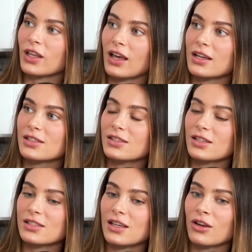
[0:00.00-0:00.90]
realize the
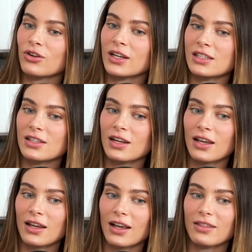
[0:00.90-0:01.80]

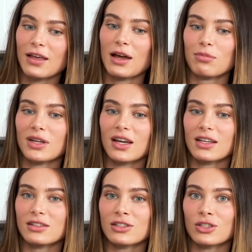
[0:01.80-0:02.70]
synchronicity in that?
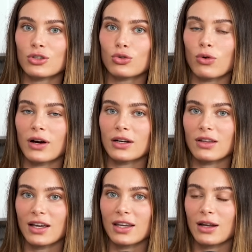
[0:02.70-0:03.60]
Because your
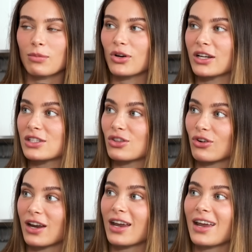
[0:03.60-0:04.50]
lucky number is
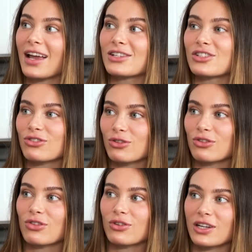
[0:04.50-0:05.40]
3 and she told
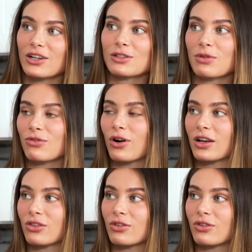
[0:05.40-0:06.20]
you 3 years before or